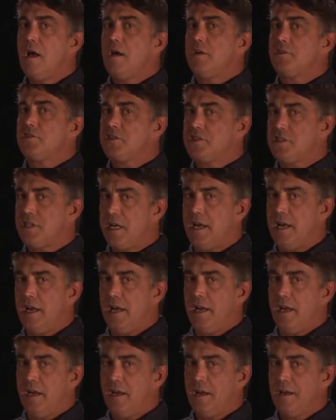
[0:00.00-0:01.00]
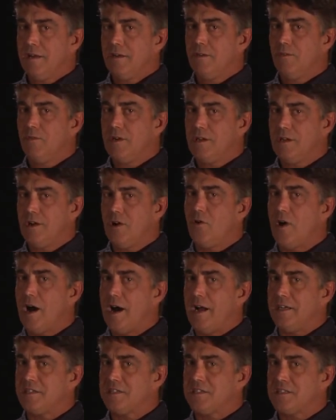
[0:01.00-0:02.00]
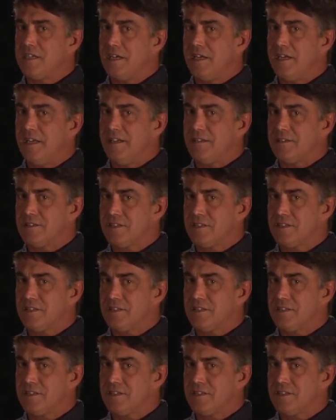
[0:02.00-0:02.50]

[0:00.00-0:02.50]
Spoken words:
seeing what no eye has seen,